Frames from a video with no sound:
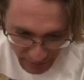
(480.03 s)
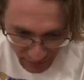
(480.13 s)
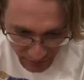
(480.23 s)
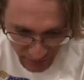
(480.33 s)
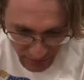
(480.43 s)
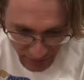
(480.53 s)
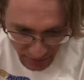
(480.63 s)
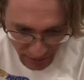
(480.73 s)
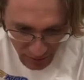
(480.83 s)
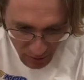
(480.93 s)
actually
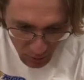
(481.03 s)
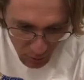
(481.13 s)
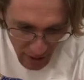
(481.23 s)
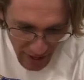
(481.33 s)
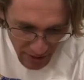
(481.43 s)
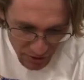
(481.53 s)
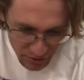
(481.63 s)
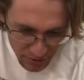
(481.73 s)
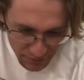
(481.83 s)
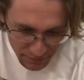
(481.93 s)
fairly
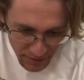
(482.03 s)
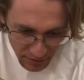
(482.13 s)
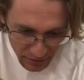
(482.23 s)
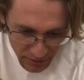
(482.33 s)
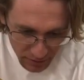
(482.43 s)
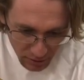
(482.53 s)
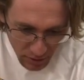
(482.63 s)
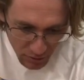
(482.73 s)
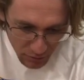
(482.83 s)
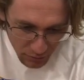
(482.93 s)
close. We're a little
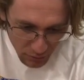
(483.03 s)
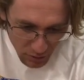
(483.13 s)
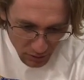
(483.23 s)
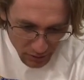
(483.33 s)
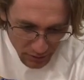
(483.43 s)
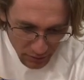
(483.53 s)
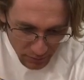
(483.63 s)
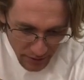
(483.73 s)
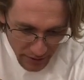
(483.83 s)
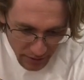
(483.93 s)
bit
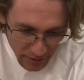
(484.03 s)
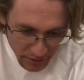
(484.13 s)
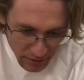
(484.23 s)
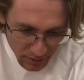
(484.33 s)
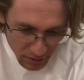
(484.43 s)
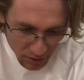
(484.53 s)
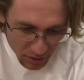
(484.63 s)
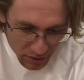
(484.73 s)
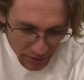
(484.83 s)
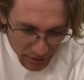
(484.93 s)
on the rich
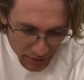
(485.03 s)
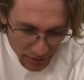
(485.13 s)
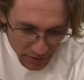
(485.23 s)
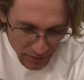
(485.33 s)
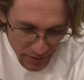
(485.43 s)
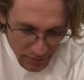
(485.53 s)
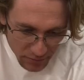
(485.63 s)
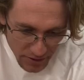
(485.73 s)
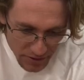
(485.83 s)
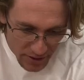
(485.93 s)
side.
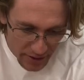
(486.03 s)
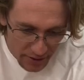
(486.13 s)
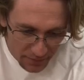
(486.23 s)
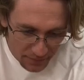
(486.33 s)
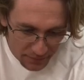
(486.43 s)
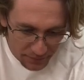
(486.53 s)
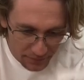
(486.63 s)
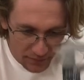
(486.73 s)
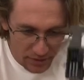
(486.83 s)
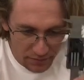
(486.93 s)
If I use the height
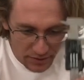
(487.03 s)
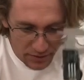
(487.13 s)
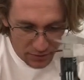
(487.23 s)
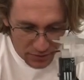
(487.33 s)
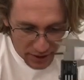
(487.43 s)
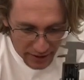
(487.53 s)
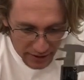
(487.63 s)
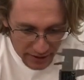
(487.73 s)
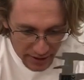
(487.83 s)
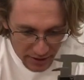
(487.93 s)
gauge, then we
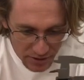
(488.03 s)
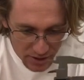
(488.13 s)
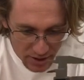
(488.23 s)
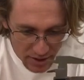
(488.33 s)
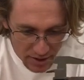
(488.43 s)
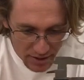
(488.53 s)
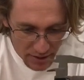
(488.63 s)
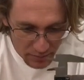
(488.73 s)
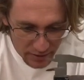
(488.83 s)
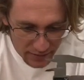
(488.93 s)
can see even more
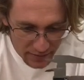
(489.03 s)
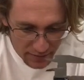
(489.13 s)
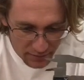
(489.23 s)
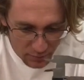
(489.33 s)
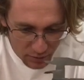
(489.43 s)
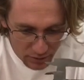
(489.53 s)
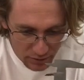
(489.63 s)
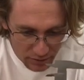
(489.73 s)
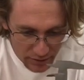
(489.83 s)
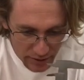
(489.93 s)
clearly
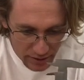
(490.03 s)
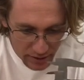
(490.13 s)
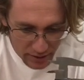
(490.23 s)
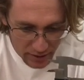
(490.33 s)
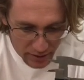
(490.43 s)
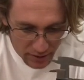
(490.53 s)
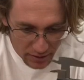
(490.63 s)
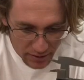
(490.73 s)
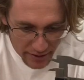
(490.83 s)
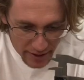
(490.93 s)
that we're
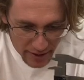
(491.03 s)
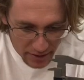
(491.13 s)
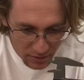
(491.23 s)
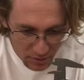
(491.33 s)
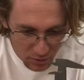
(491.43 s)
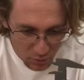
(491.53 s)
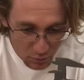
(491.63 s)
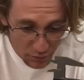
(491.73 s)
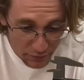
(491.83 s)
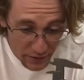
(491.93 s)
fairly close,
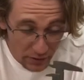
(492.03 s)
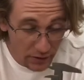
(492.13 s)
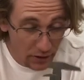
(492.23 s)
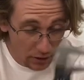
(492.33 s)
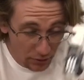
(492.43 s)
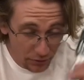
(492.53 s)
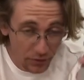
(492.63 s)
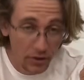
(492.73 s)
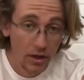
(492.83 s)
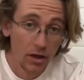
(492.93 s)
but we're a little
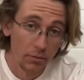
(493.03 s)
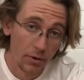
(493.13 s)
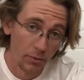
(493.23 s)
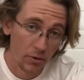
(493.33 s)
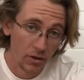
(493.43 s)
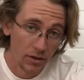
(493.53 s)
bit too rich.